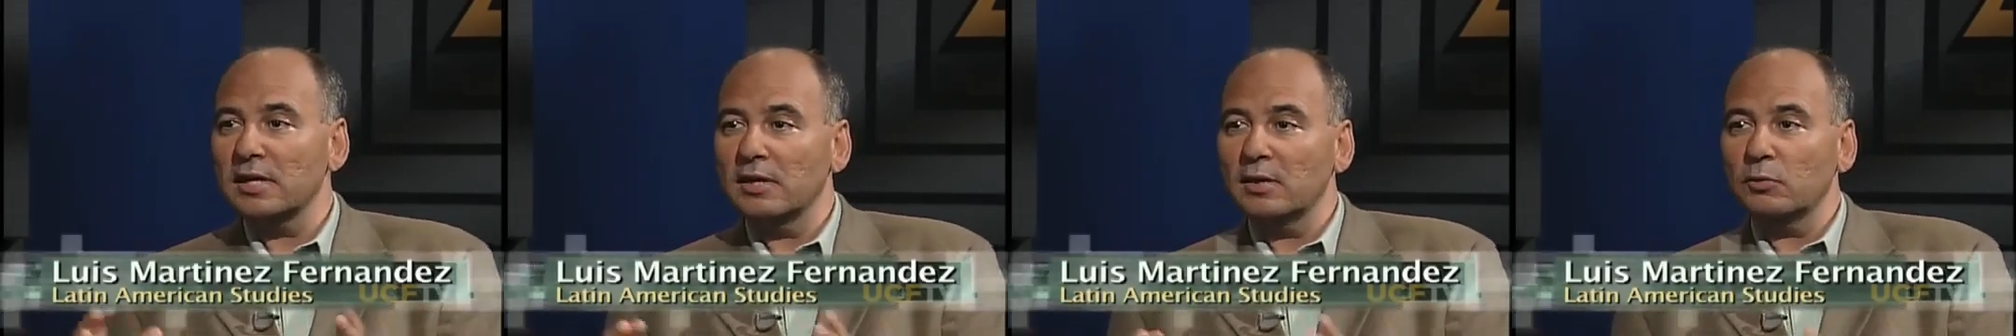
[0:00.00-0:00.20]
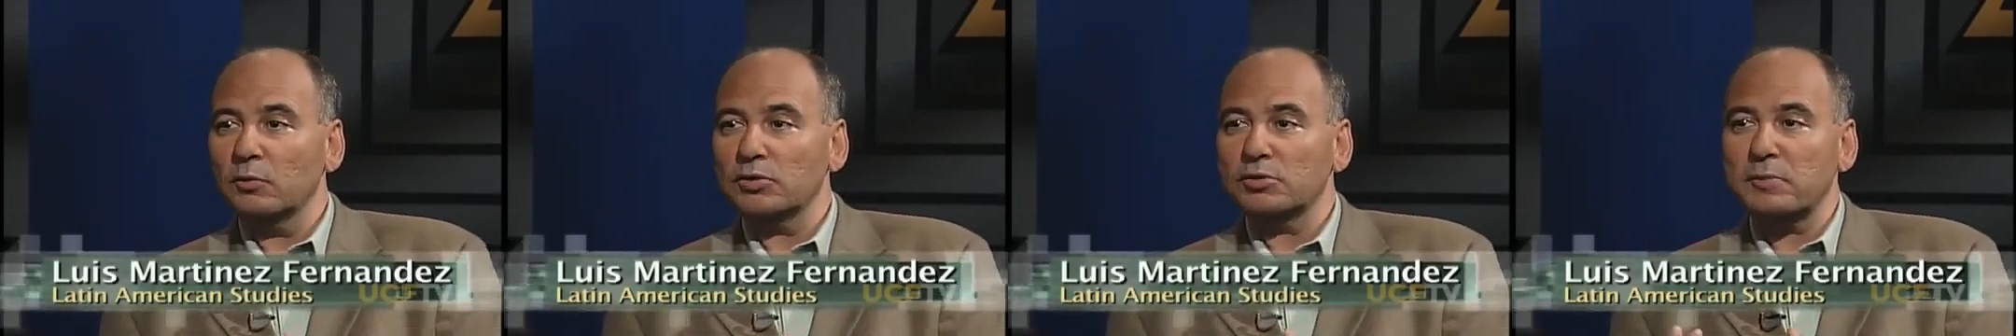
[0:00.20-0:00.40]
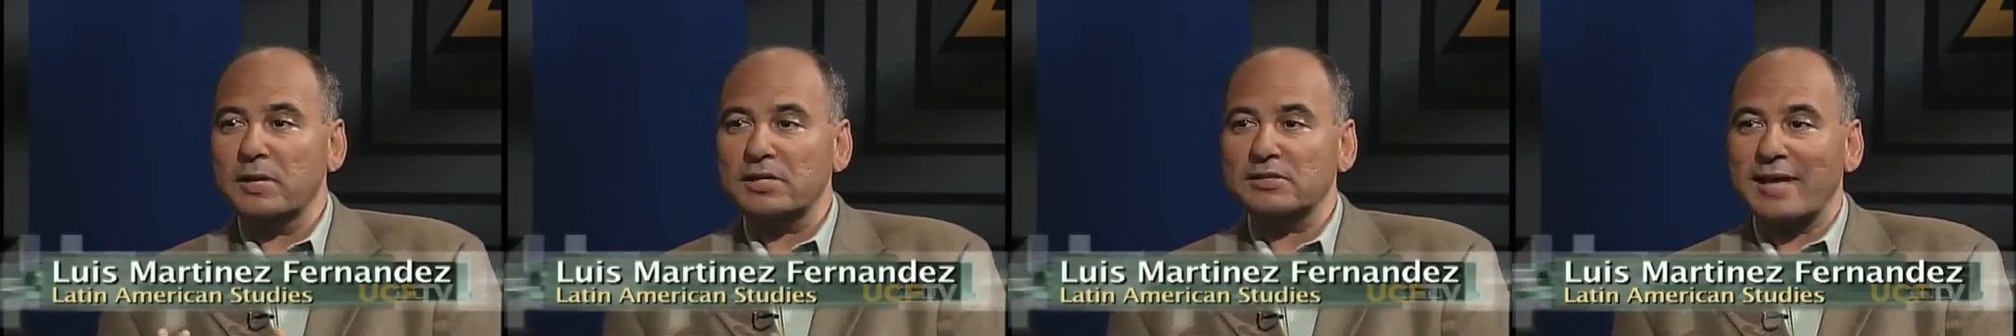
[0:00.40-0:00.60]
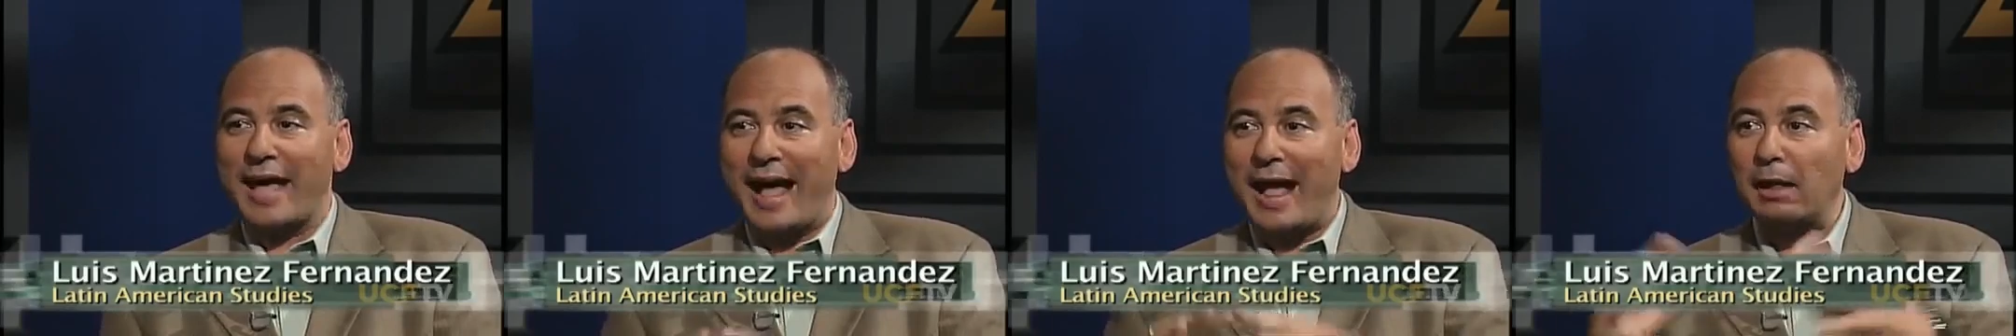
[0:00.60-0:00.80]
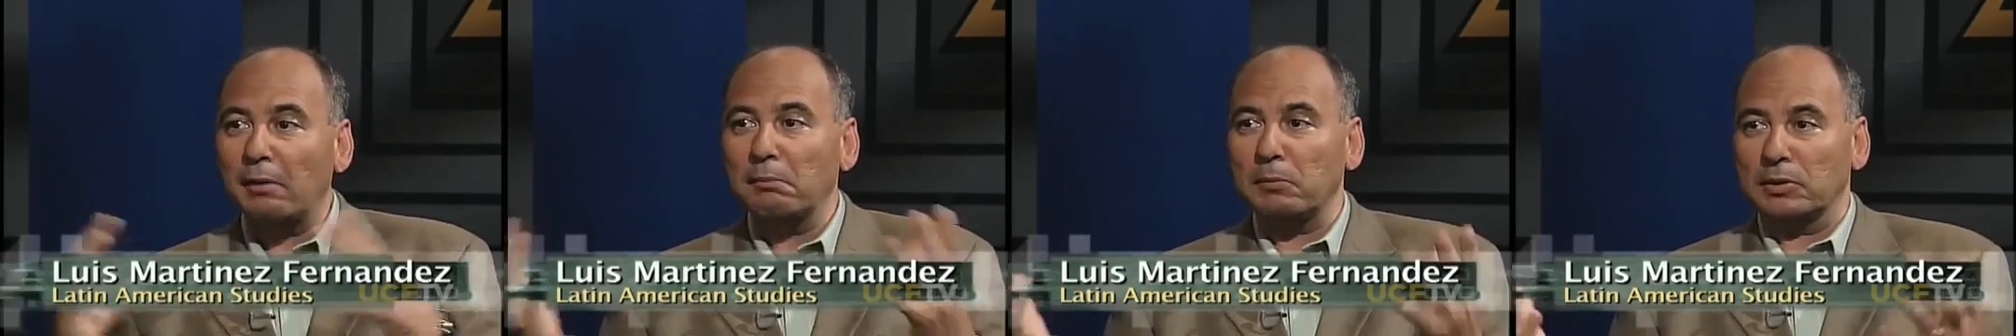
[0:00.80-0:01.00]
which means
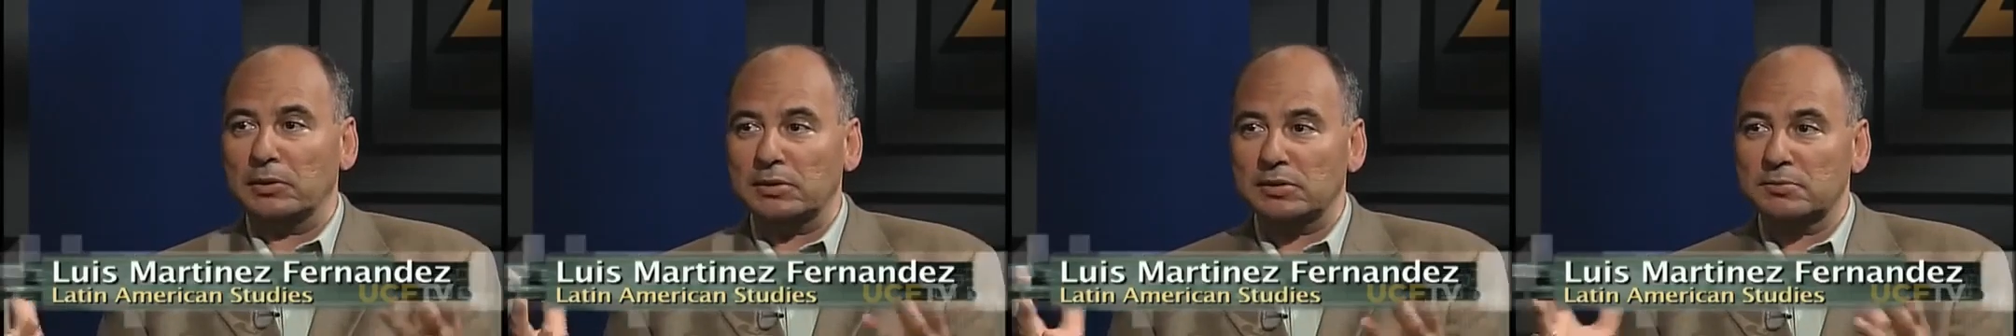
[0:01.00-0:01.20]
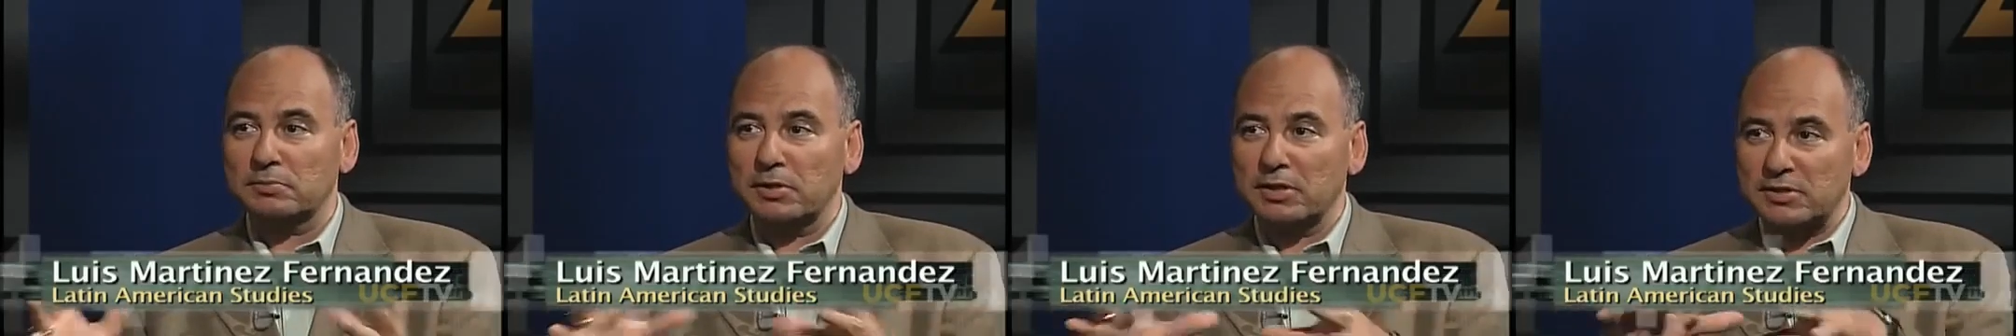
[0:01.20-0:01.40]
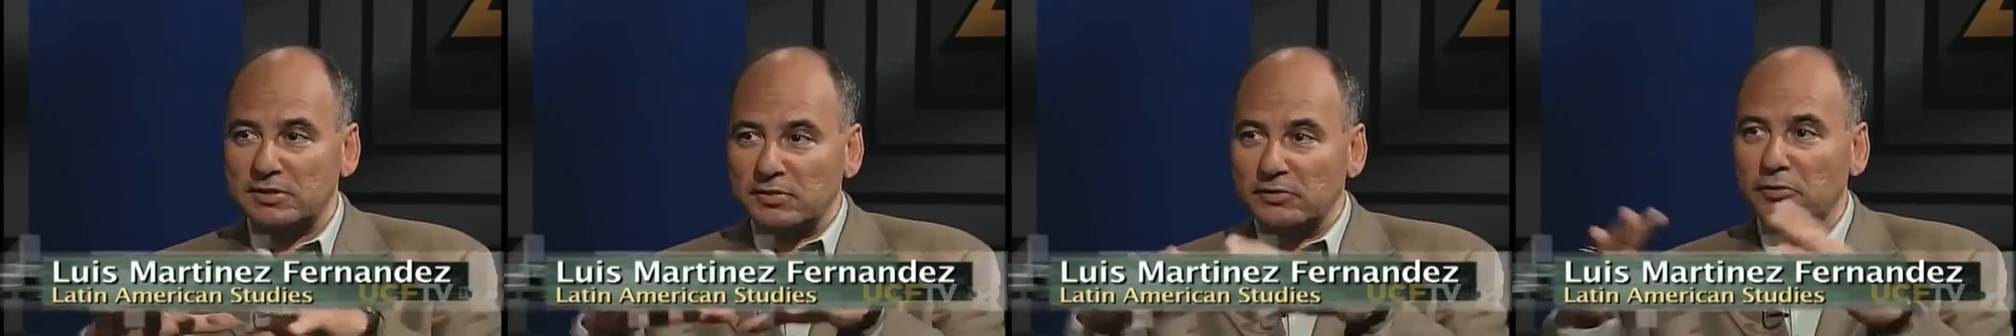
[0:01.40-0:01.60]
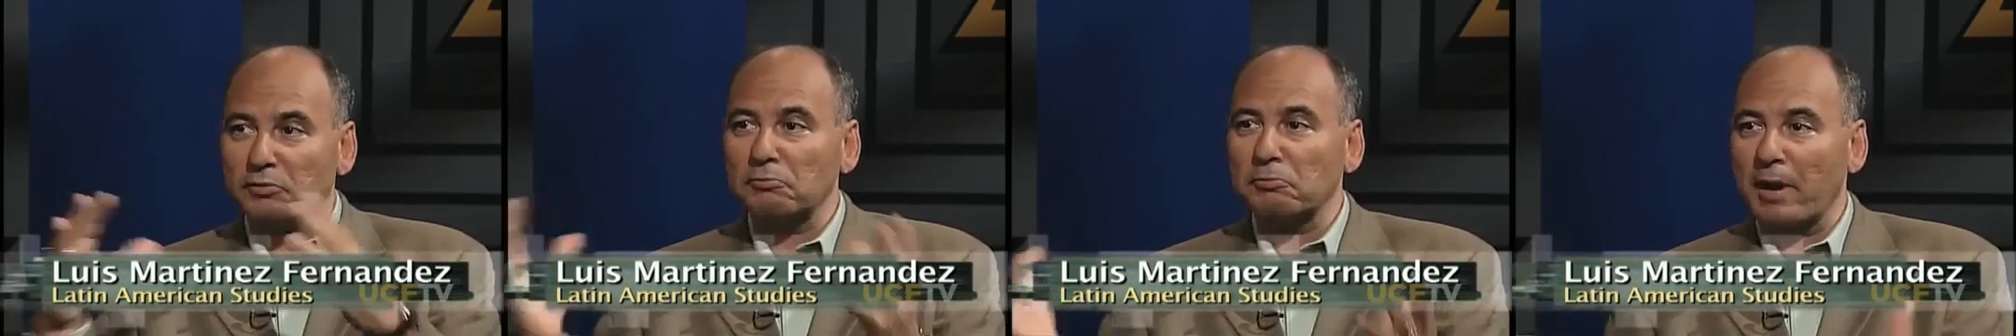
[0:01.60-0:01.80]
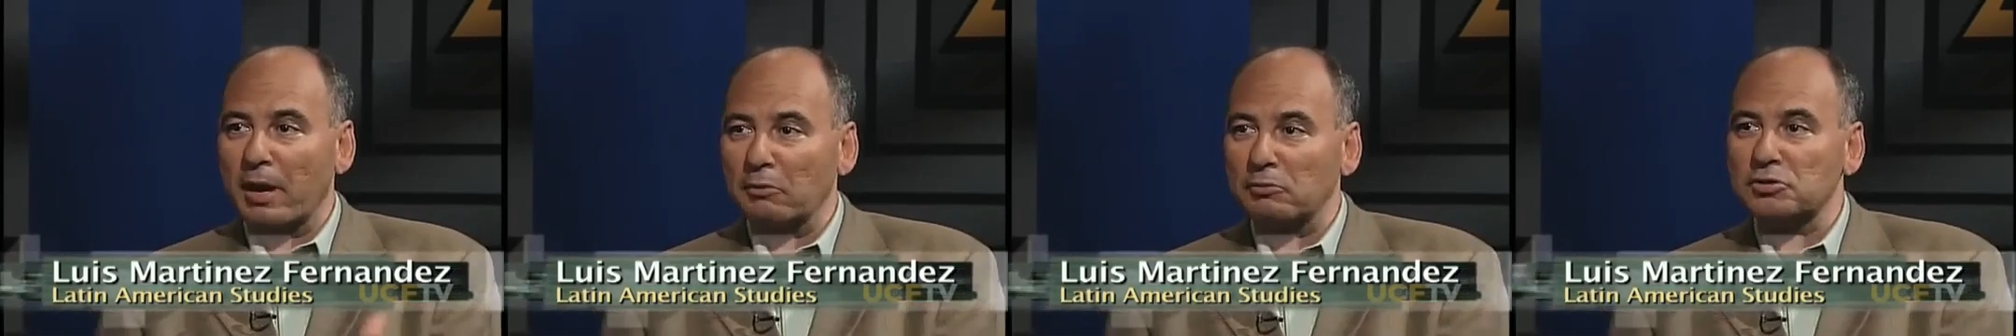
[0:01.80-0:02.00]
almonds because of the
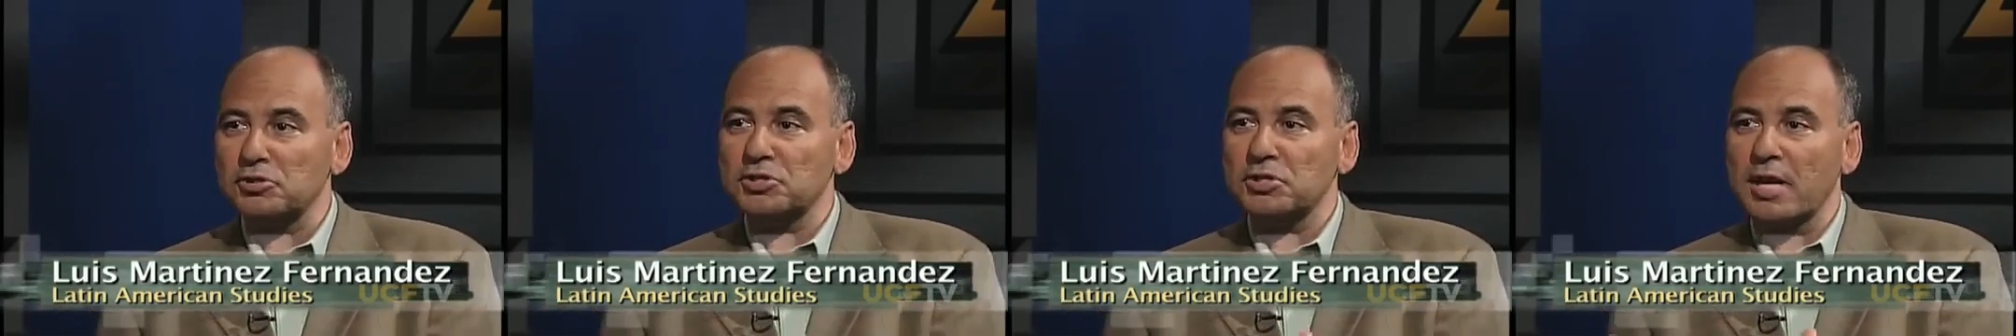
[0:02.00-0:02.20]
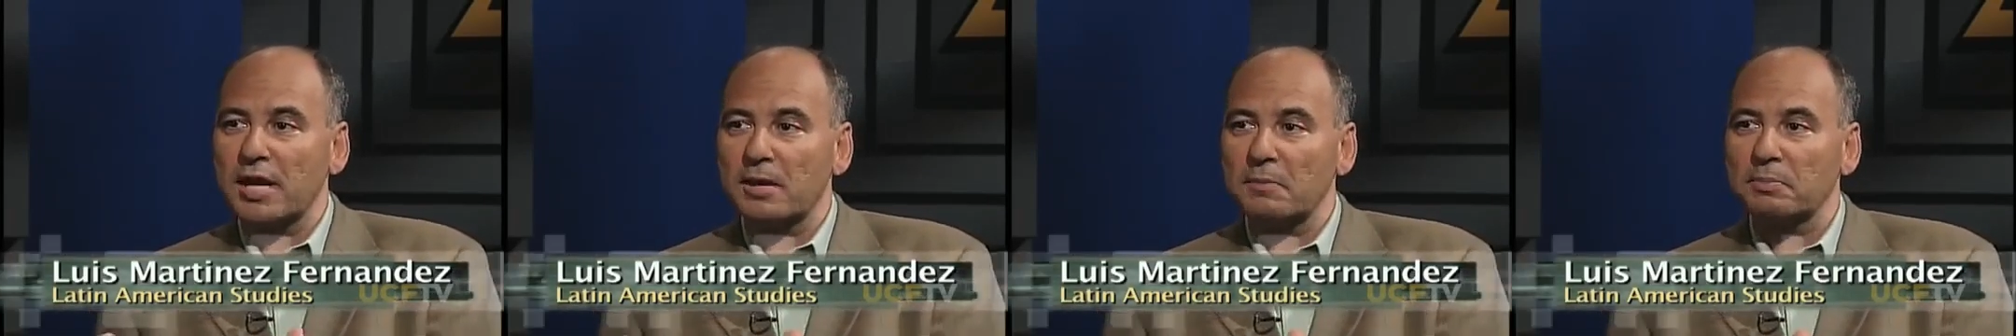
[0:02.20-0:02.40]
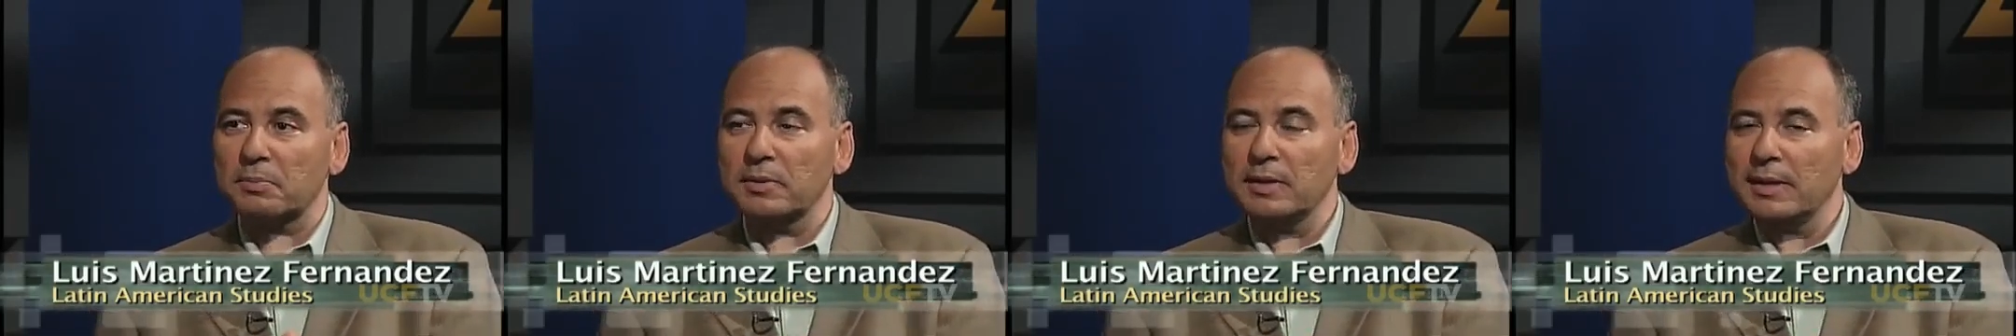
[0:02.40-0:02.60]
round shape.